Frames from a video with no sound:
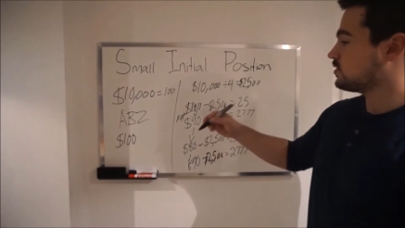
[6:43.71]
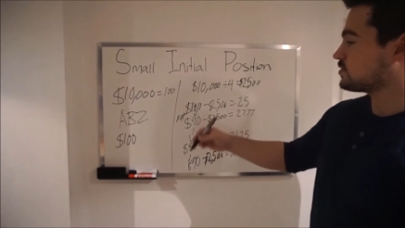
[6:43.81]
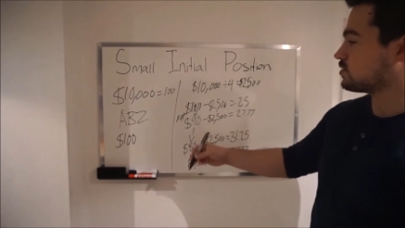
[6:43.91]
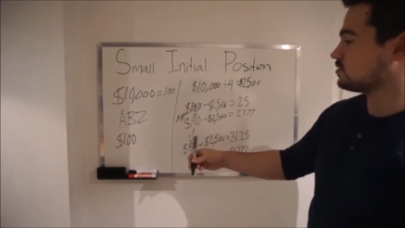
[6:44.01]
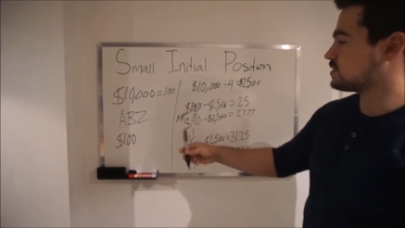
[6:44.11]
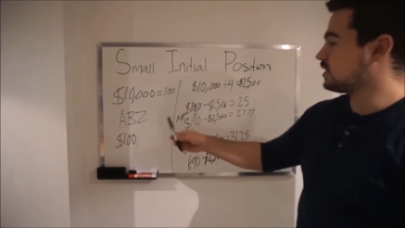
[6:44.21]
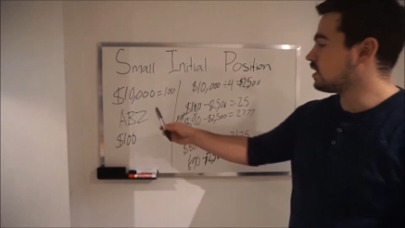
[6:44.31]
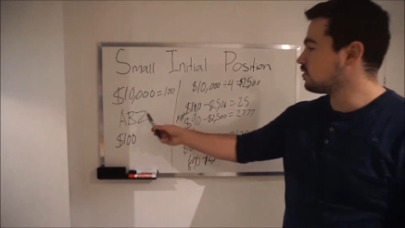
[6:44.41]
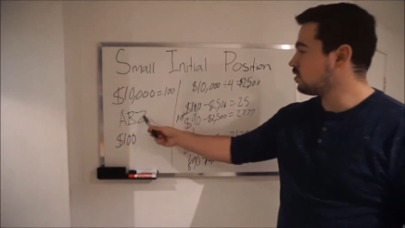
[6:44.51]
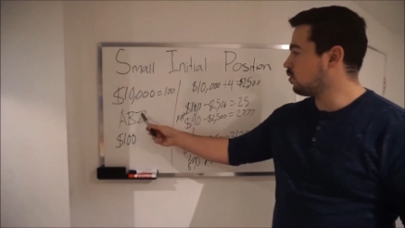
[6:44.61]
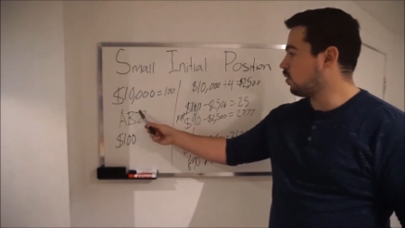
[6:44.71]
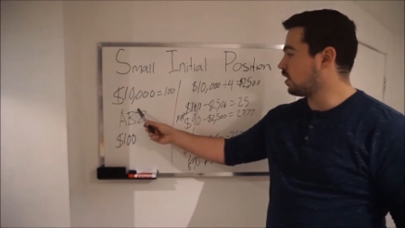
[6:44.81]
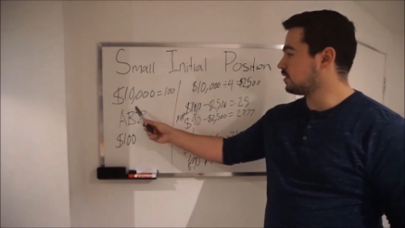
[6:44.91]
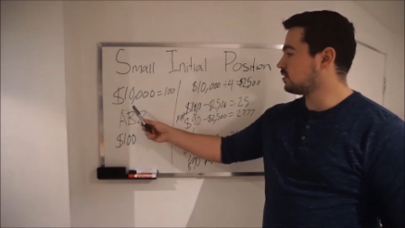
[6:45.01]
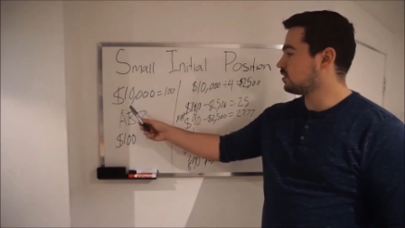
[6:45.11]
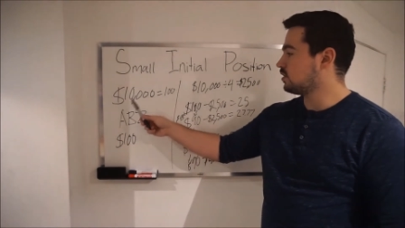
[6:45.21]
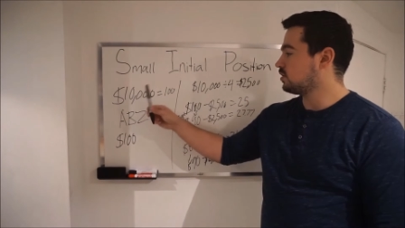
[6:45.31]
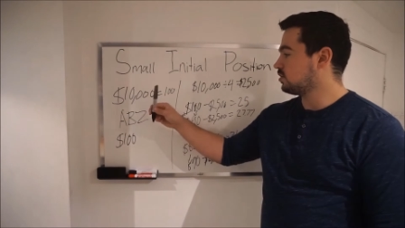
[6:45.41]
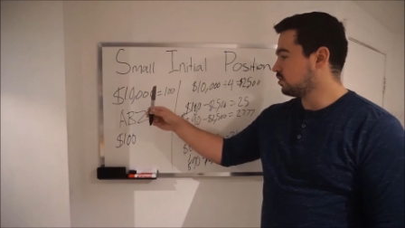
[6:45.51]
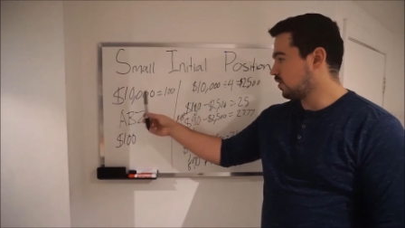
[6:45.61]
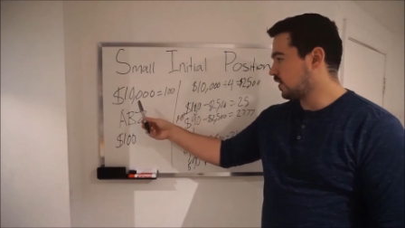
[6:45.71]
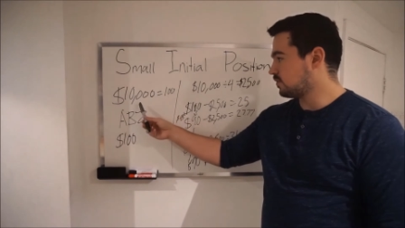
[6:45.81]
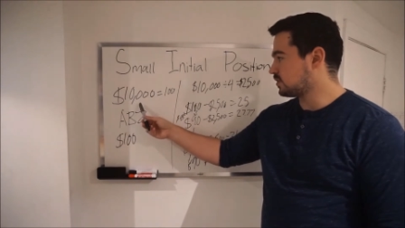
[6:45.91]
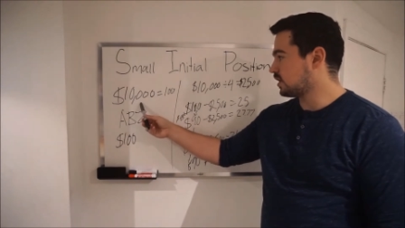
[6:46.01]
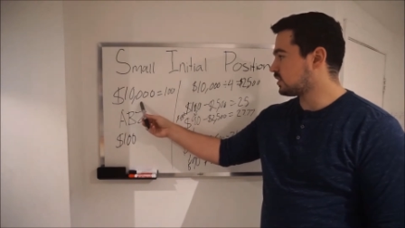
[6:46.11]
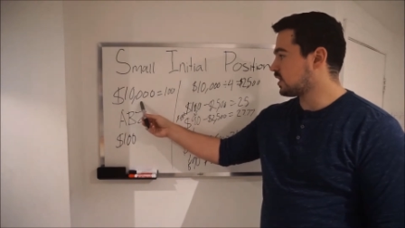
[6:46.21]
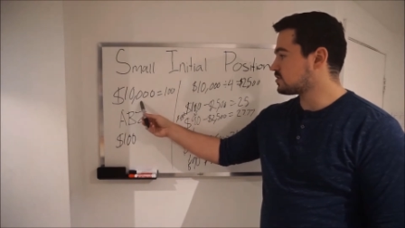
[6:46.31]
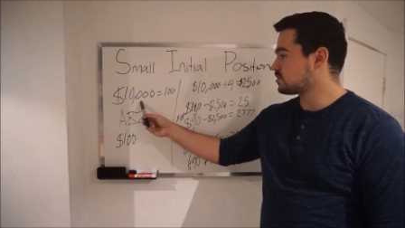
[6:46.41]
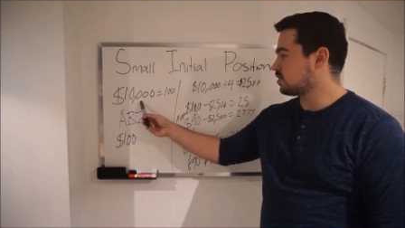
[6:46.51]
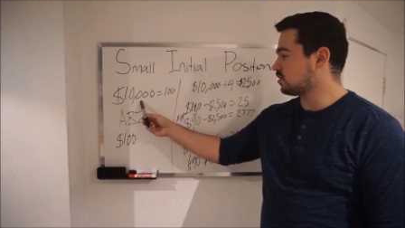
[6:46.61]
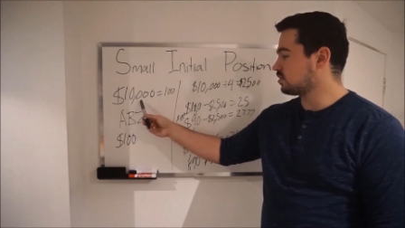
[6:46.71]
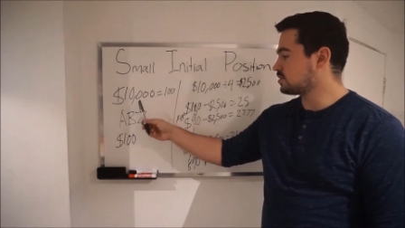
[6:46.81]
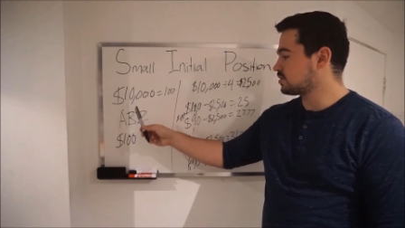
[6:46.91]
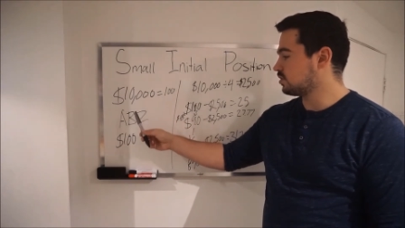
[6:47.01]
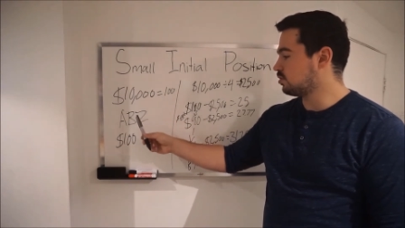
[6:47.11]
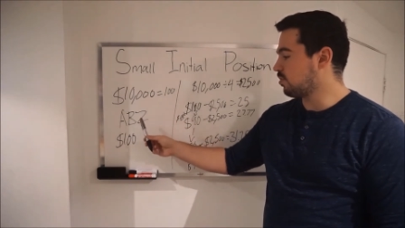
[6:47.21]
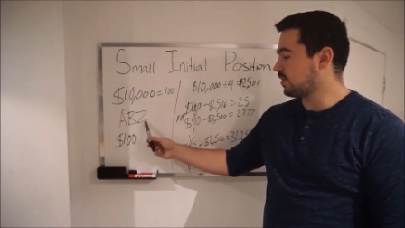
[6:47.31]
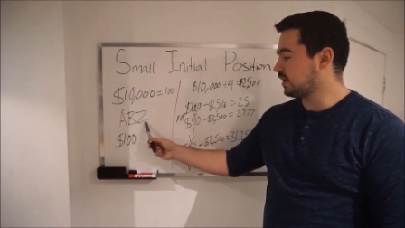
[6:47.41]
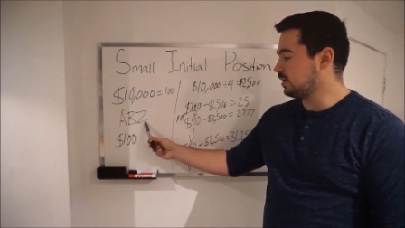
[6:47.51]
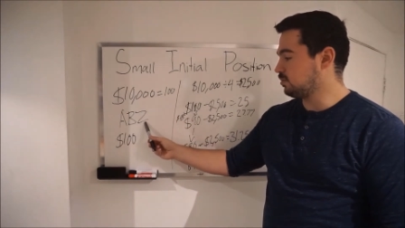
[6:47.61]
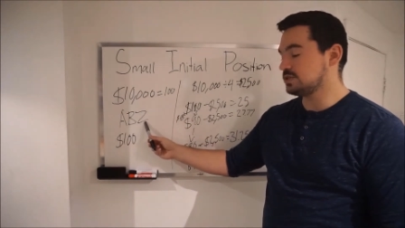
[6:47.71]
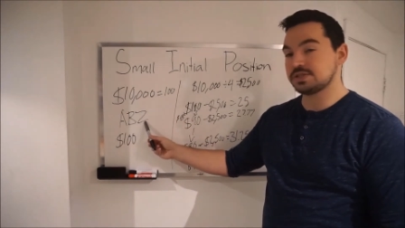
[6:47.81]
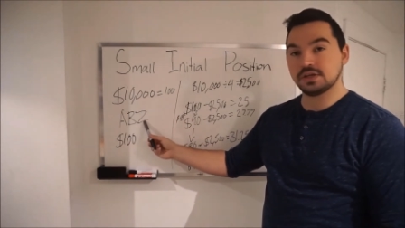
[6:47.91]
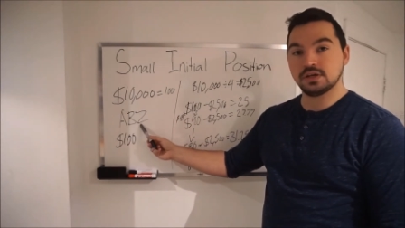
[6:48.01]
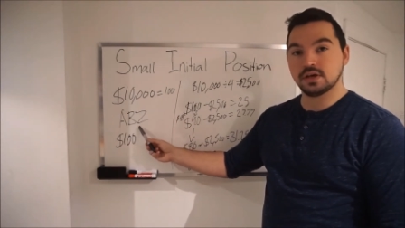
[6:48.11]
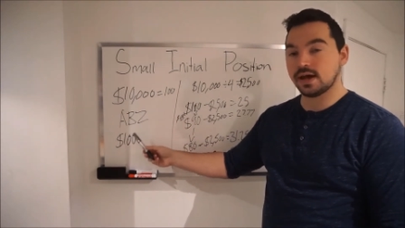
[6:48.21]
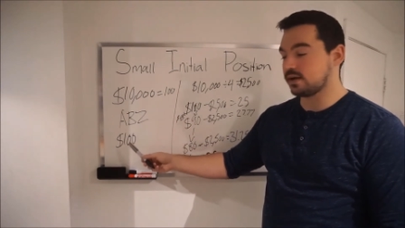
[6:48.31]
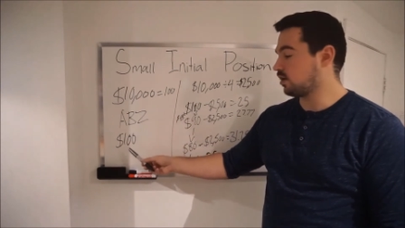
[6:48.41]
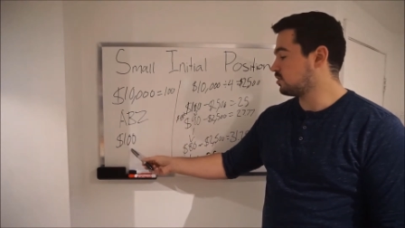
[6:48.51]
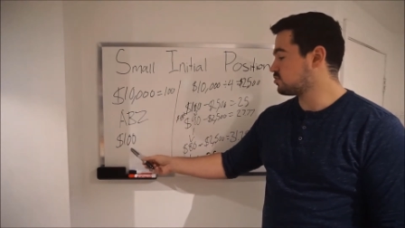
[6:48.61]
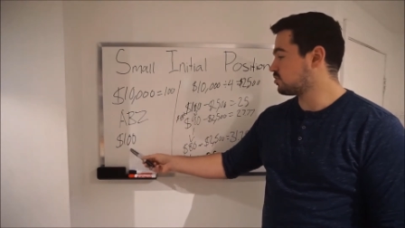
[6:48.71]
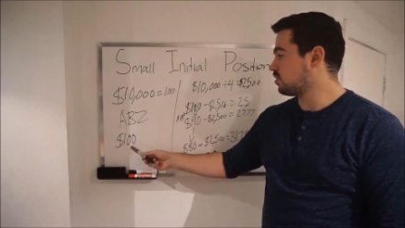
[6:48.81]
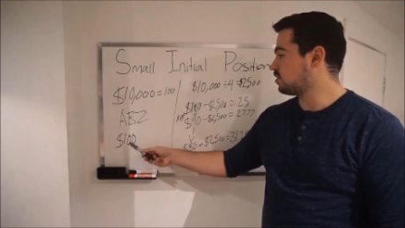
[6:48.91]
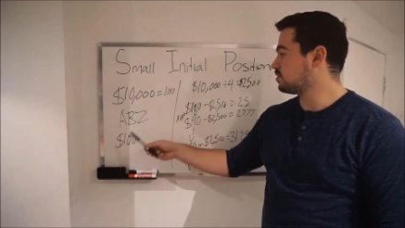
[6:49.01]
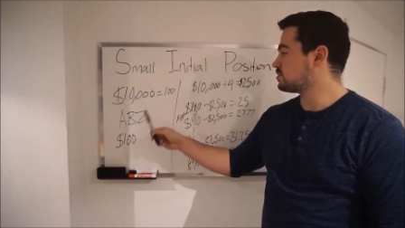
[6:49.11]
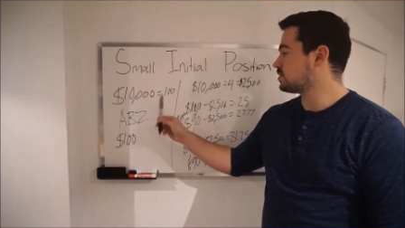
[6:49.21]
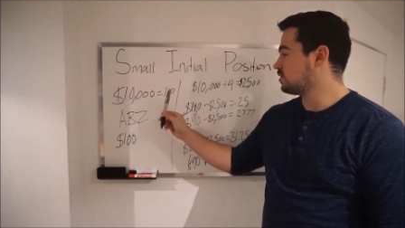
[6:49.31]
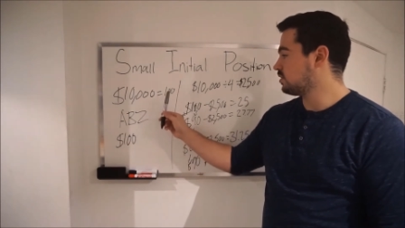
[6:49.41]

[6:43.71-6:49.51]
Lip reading: So scenario one, you have your $10,000. You bought ABZ at $100,